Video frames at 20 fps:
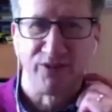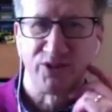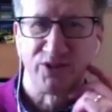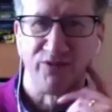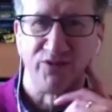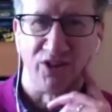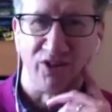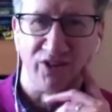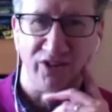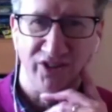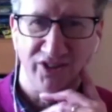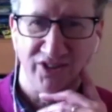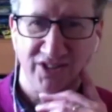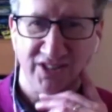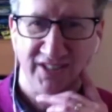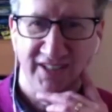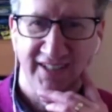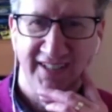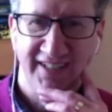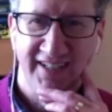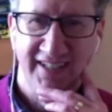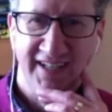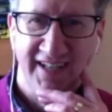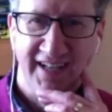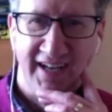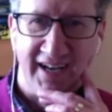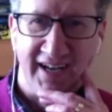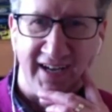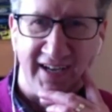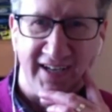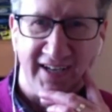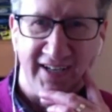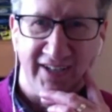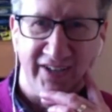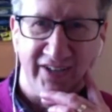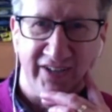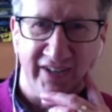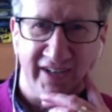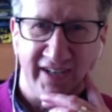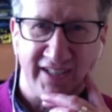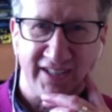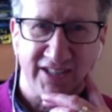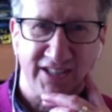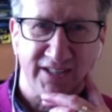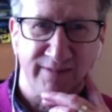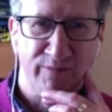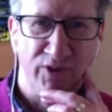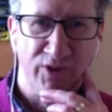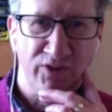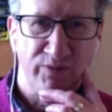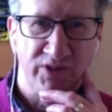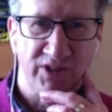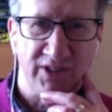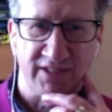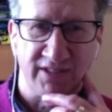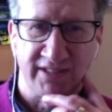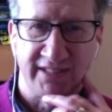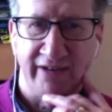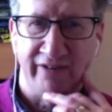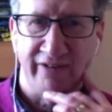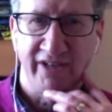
who've joined us. Next month we're chatting to Gary